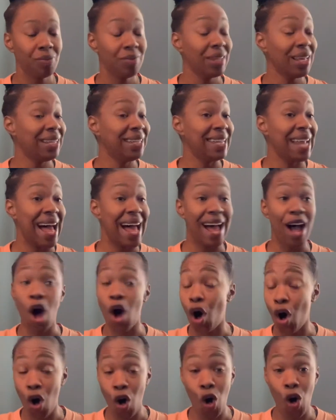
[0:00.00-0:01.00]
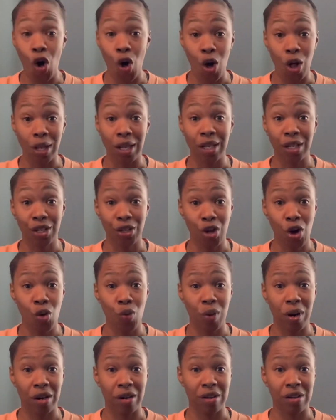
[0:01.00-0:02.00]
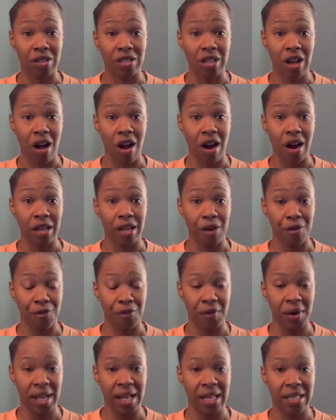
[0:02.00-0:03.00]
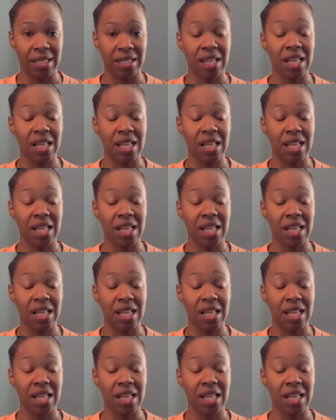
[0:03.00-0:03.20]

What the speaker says: Not all coworkers are your friends.